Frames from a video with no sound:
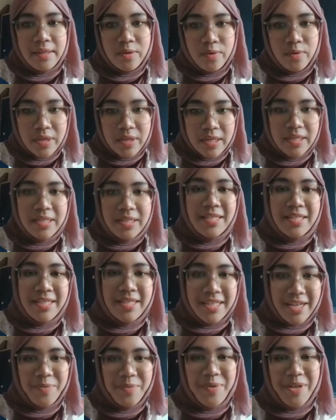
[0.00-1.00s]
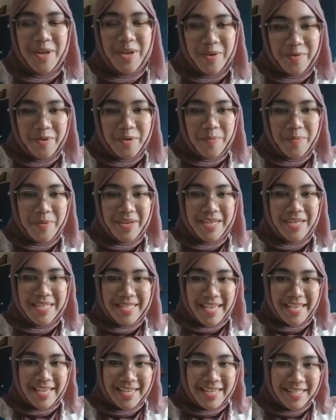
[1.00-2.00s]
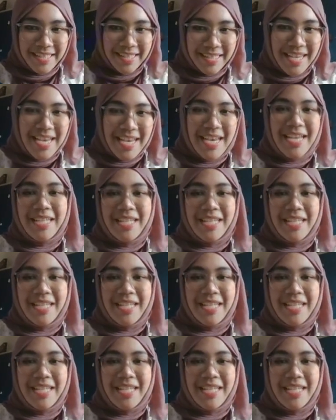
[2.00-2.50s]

to the tree without forming a cycle.